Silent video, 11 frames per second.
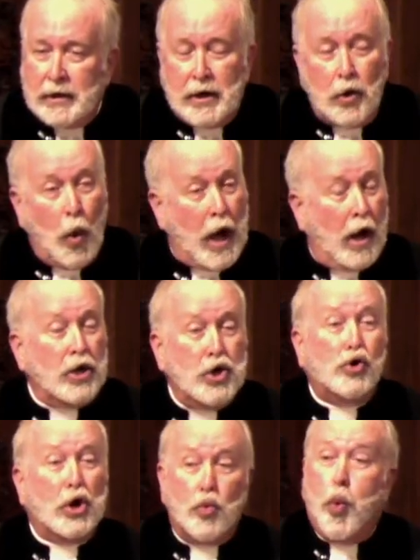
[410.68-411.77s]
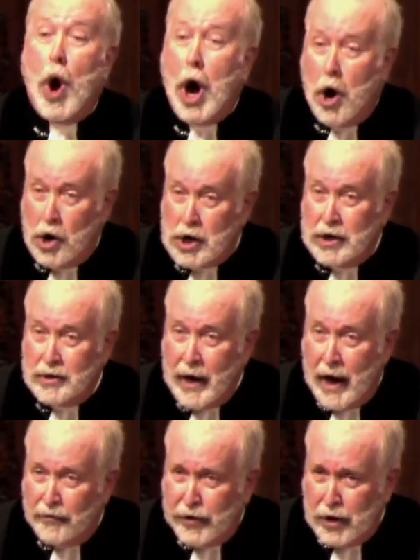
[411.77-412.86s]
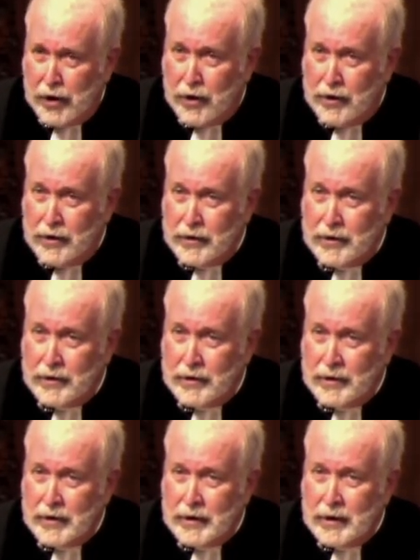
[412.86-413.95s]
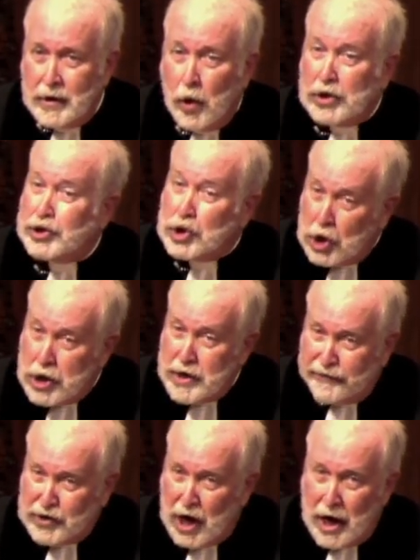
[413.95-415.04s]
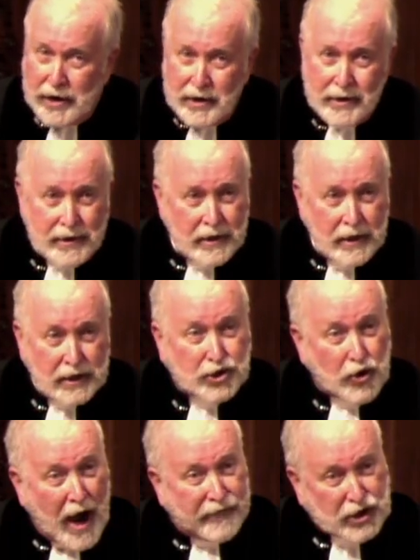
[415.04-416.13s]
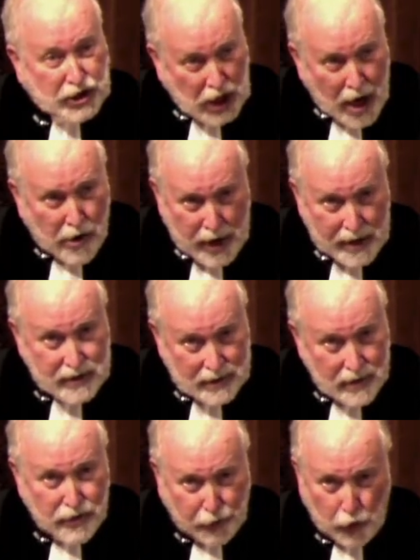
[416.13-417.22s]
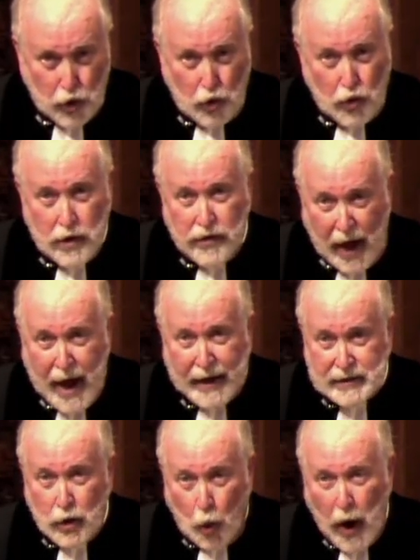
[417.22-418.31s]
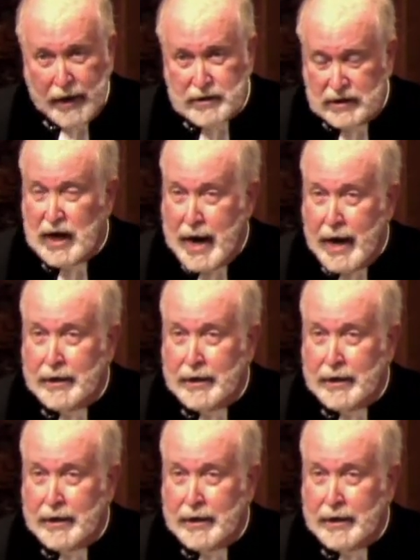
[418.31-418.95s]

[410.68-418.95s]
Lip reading: Well, you could walk out there. What you couldn't have done is drive a chariot through that wet sand.